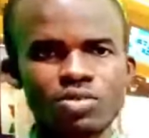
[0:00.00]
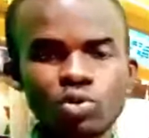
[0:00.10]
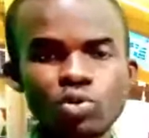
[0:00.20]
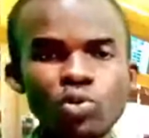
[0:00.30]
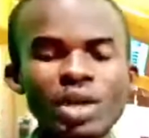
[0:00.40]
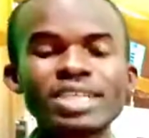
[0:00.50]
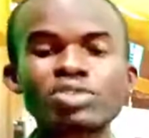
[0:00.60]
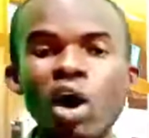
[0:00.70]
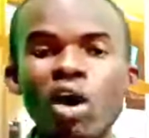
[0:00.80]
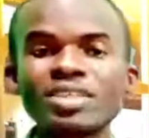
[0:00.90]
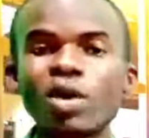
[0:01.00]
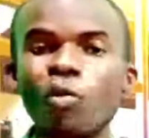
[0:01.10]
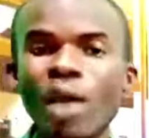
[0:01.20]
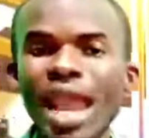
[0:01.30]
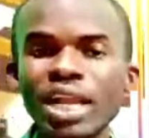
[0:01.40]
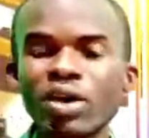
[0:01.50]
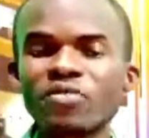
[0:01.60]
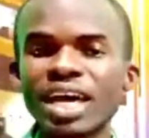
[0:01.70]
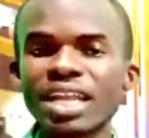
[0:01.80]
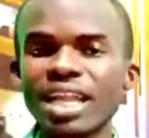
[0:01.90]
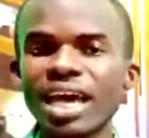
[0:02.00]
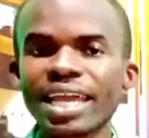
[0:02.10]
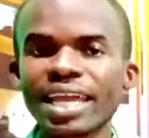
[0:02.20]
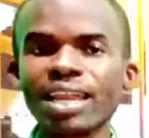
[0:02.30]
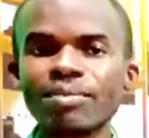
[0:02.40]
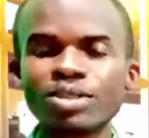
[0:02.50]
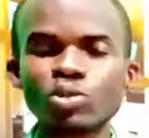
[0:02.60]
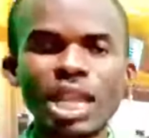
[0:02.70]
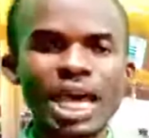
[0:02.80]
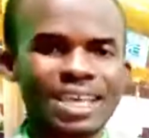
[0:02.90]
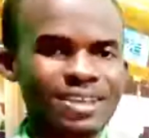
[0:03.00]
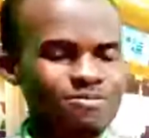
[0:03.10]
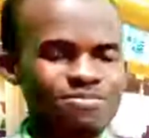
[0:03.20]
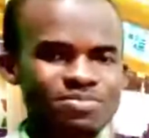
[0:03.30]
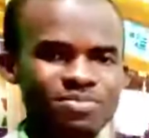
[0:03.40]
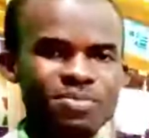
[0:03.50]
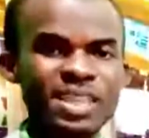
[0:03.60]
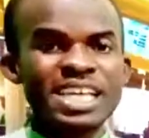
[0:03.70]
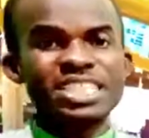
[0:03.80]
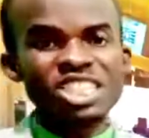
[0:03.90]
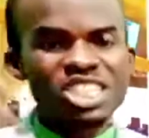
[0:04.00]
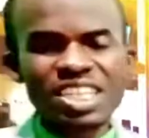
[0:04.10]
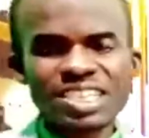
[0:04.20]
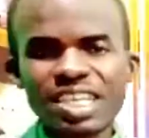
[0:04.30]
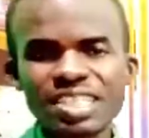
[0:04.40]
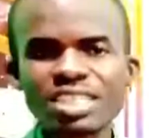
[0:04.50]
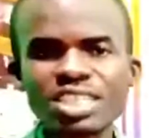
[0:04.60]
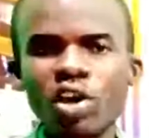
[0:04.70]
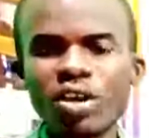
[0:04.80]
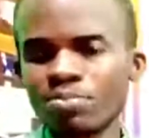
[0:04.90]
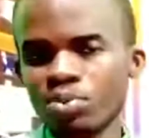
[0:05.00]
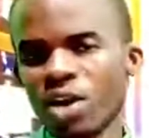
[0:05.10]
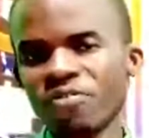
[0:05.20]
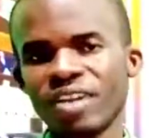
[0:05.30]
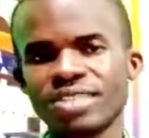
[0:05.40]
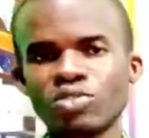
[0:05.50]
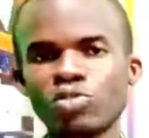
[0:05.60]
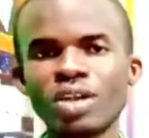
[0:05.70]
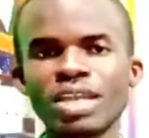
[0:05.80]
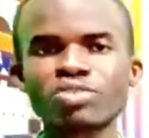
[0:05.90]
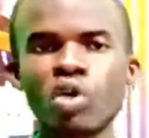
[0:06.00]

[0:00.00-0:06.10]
who is called the Word of Allah, Kalimatullahi. Jesus is the only prophet who is